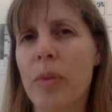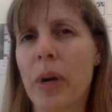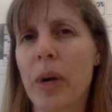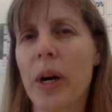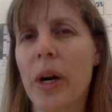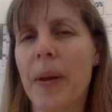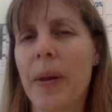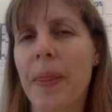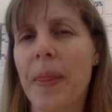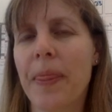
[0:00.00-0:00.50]

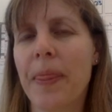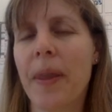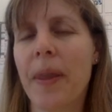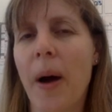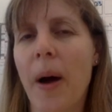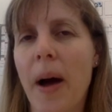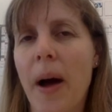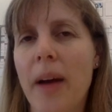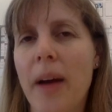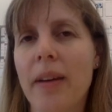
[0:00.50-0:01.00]
and
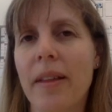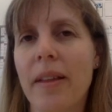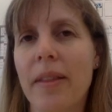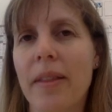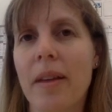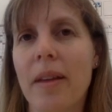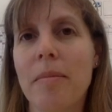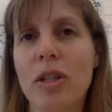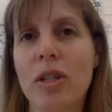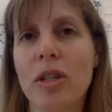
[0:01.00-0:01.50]
thought that
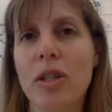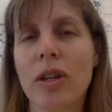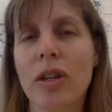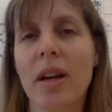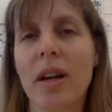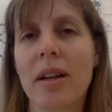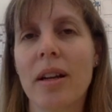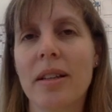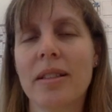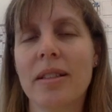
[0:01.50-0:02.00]
Michigan
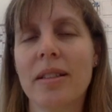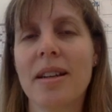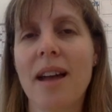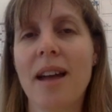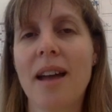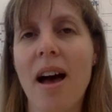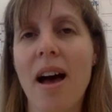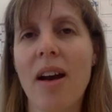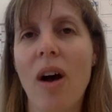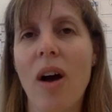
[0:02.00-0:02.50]
has
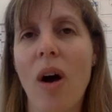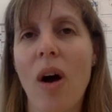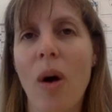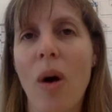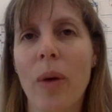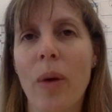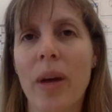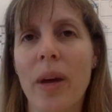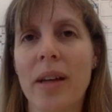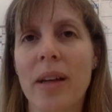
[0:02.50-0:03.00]
not
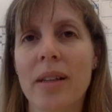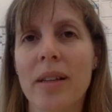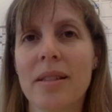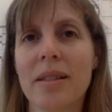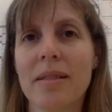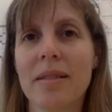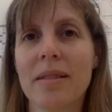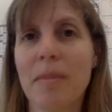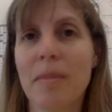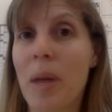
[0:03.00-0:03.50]
always
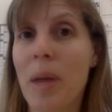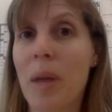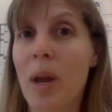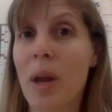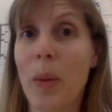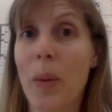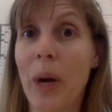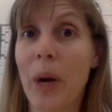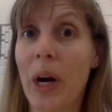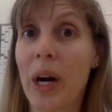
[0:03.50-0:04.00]
been
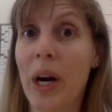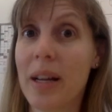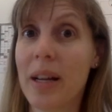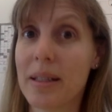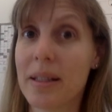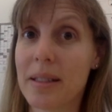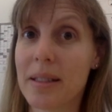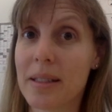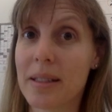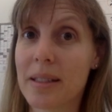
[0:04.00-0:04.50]
where it
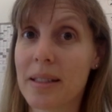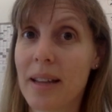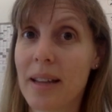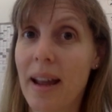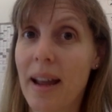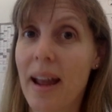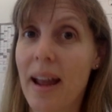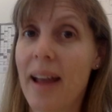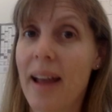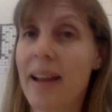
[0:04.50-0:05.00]
is.
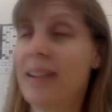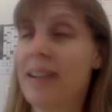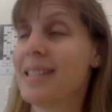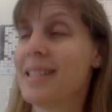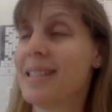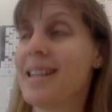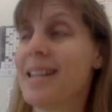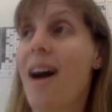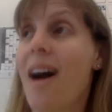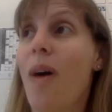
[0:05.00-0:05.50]
It has
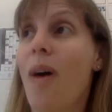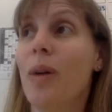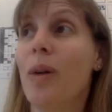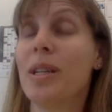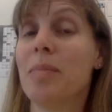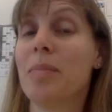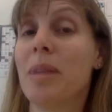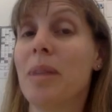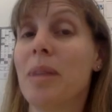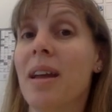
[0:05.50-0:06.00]
not always
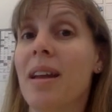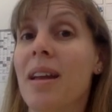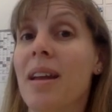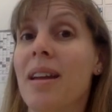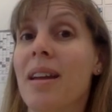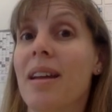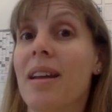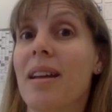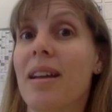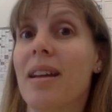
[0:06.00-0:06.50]
been
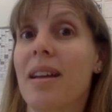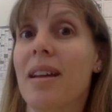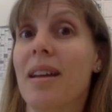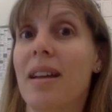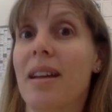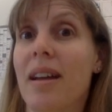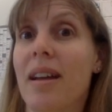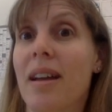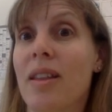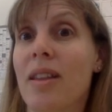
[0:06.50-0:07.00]

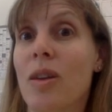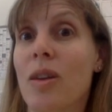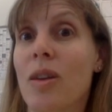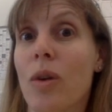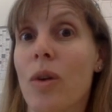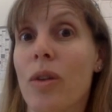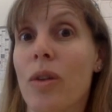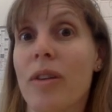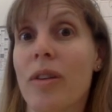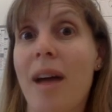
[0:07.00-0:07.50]
in the
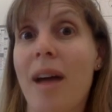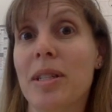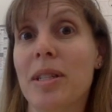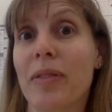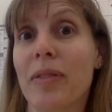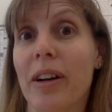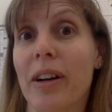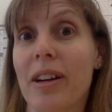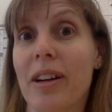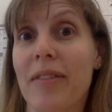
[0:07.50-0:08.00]
northern hemisphere
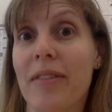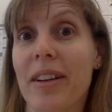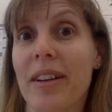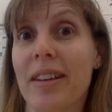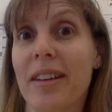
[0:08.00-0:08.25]
even.